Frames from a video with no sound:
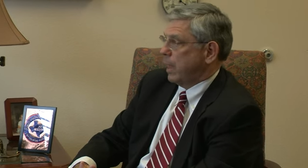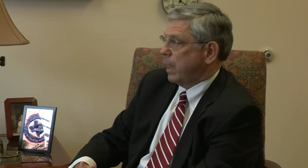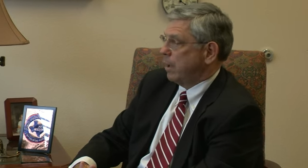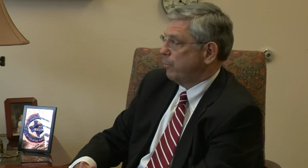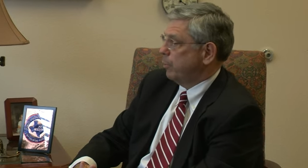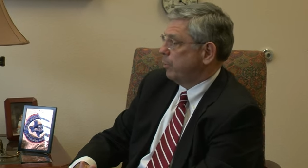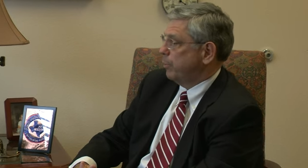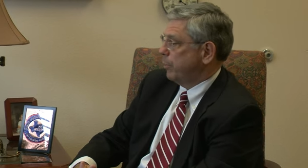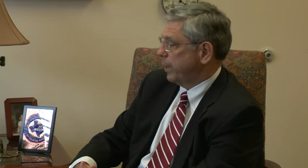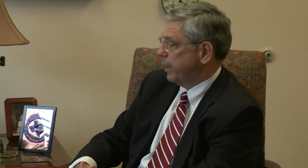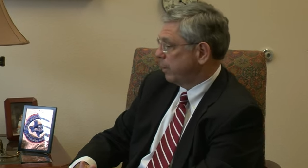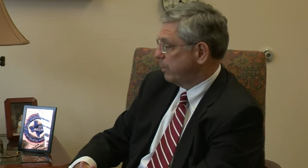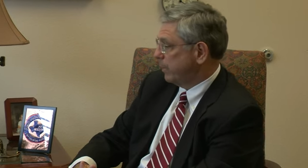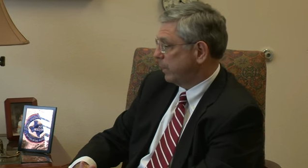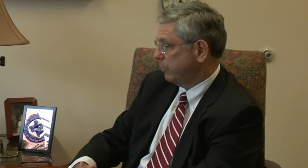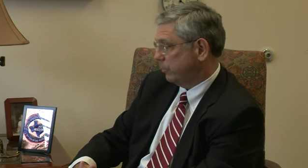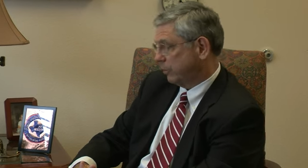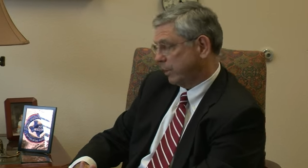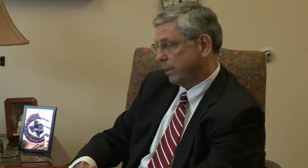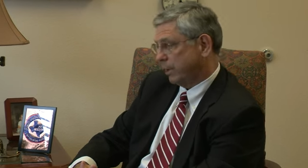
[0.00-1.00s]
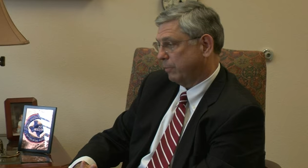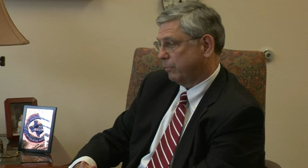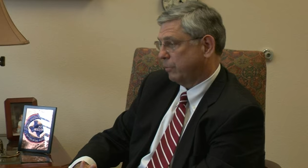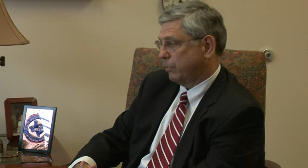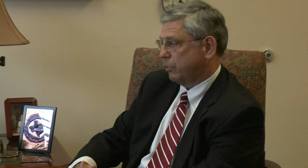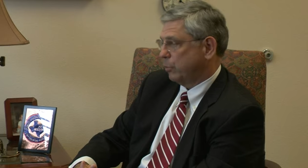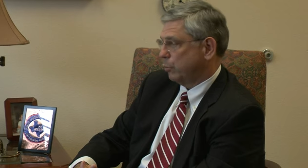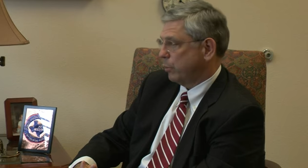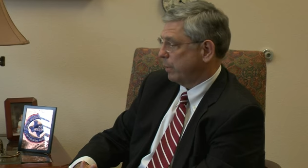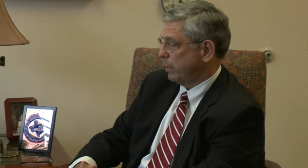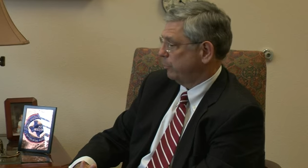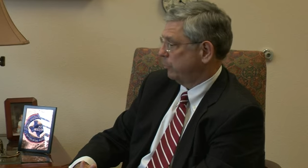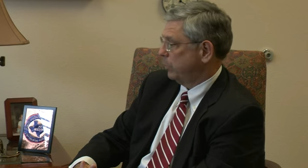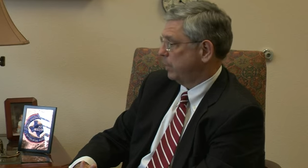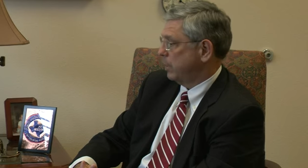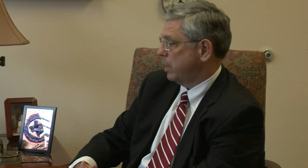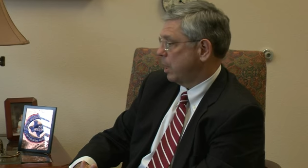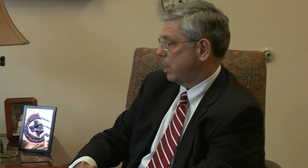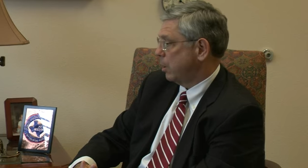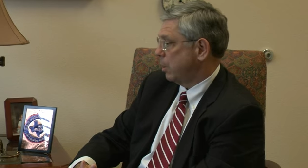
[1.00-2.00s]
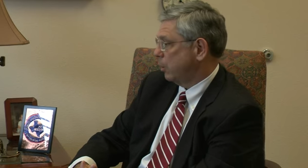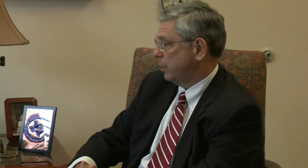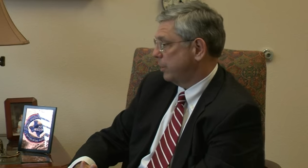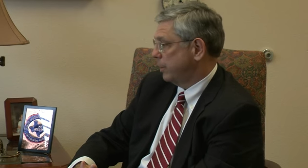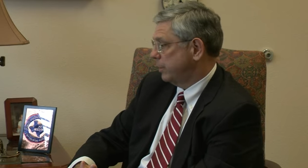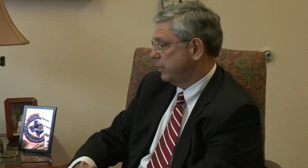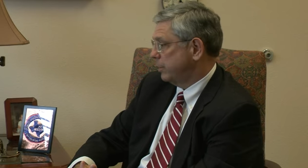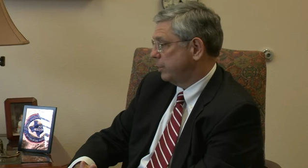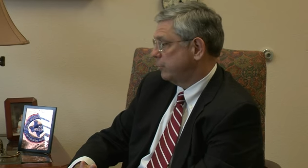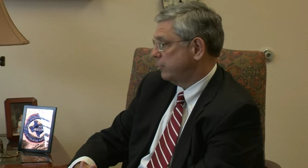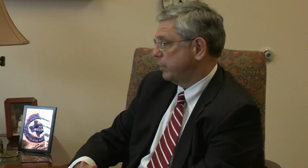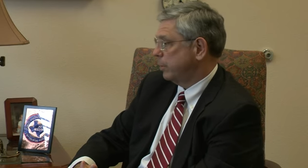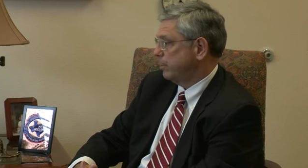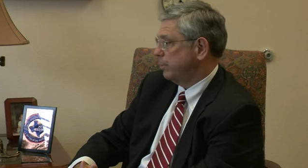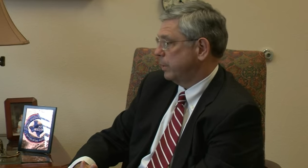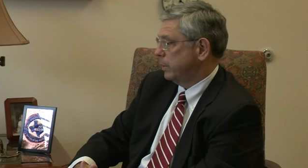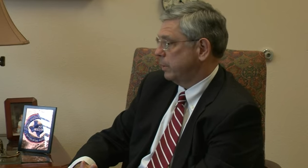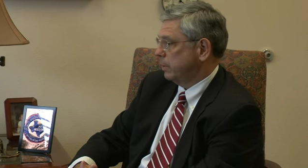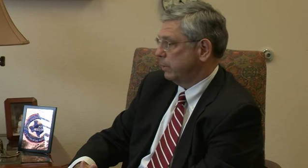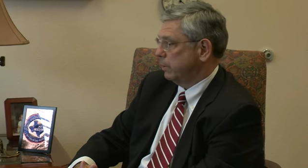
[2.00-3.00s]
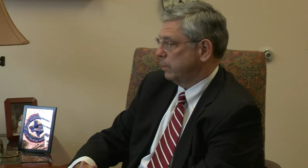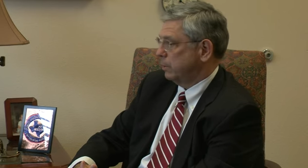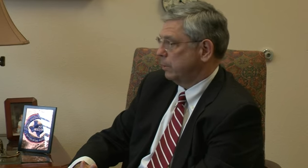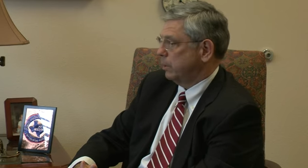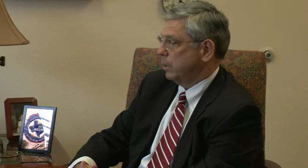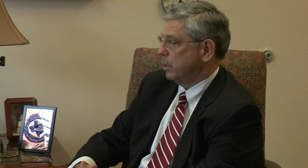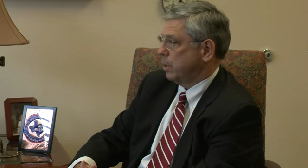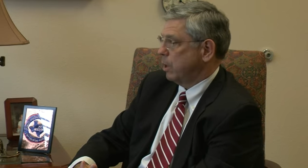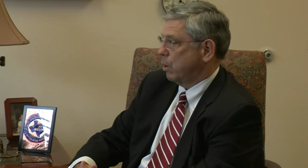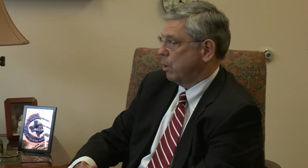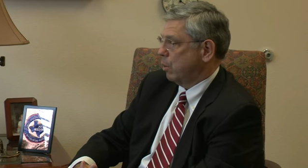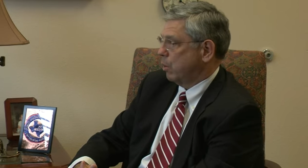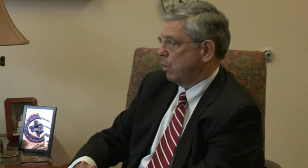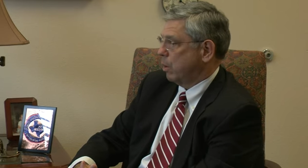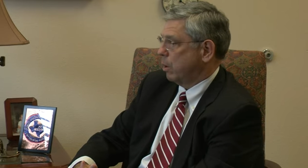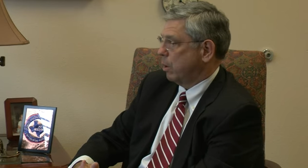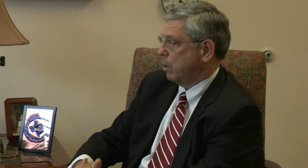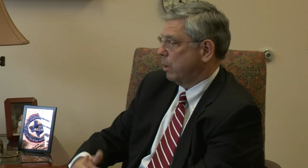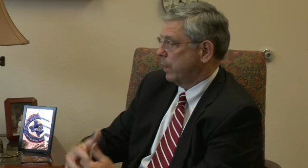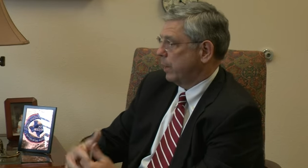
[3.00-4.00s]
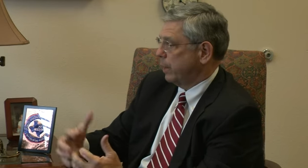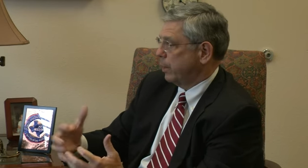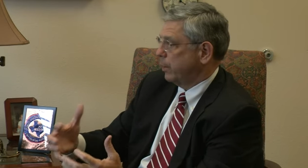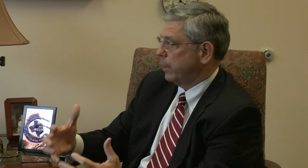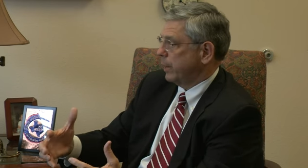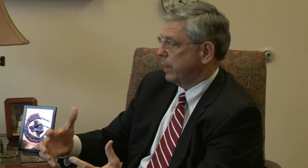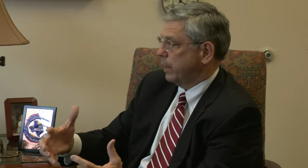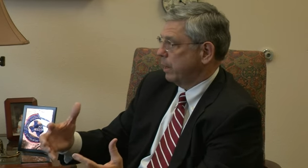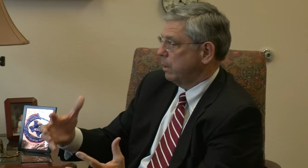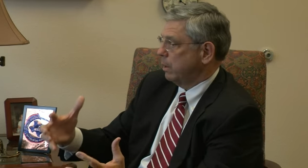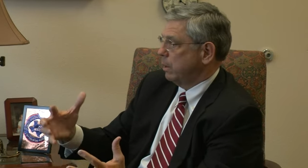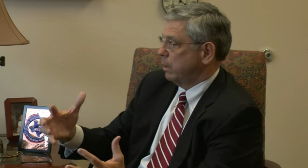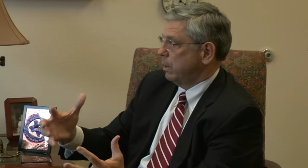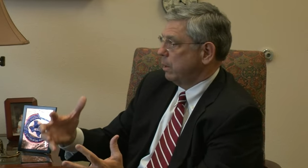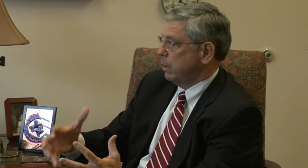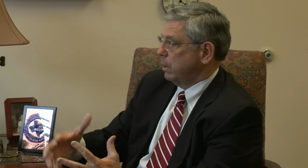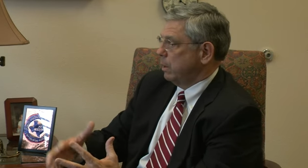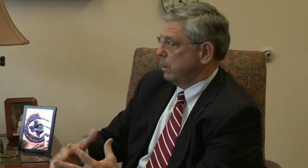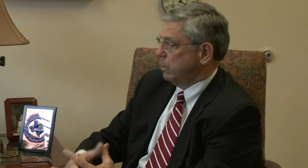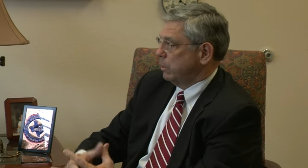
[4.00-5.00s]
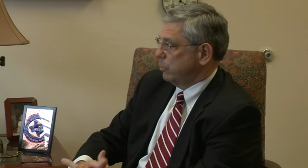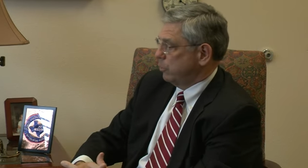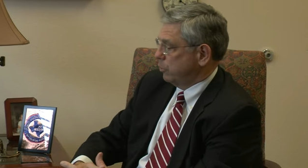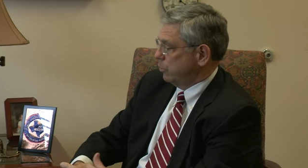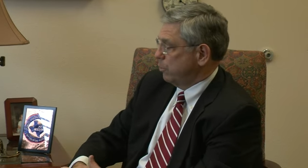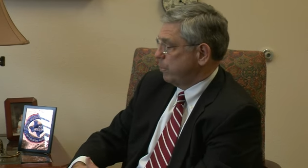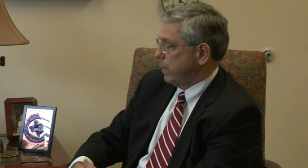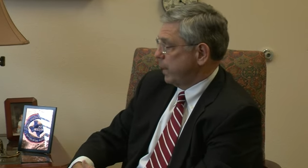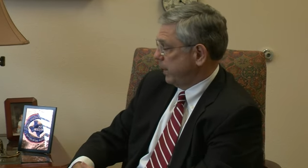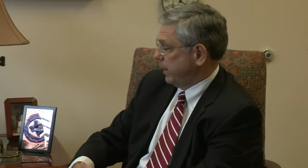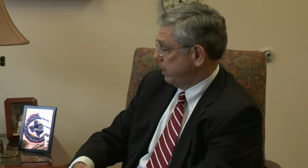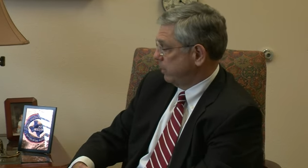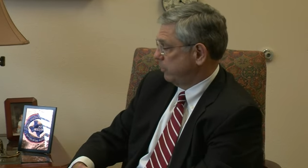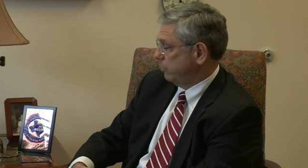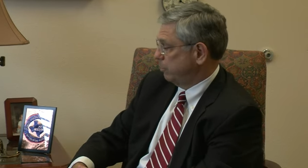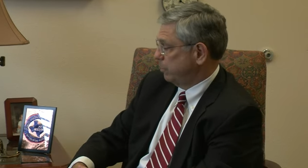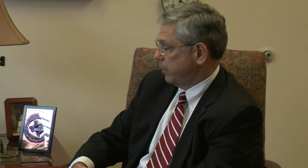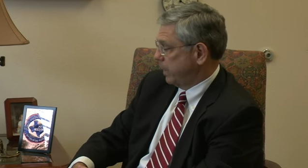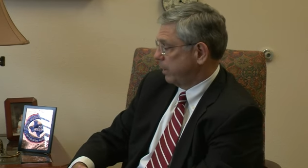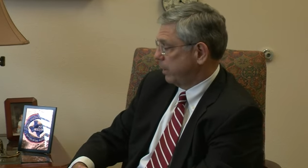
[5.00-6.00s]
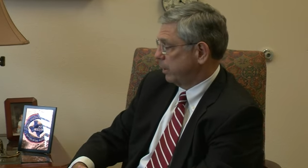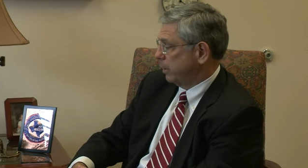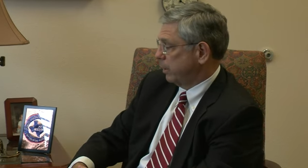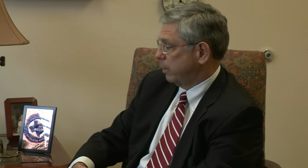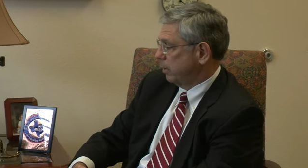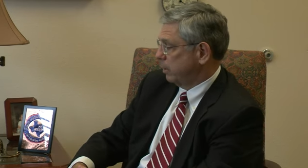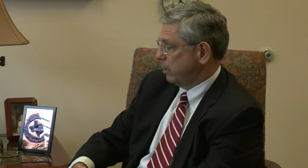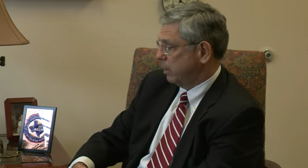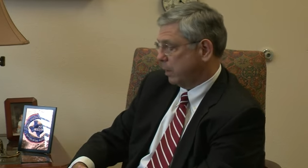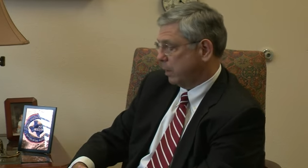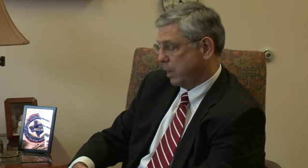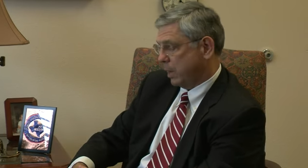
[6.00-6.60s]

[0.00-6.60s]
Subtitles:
I've prepared myself to represent not only the district, but our area, to make us better.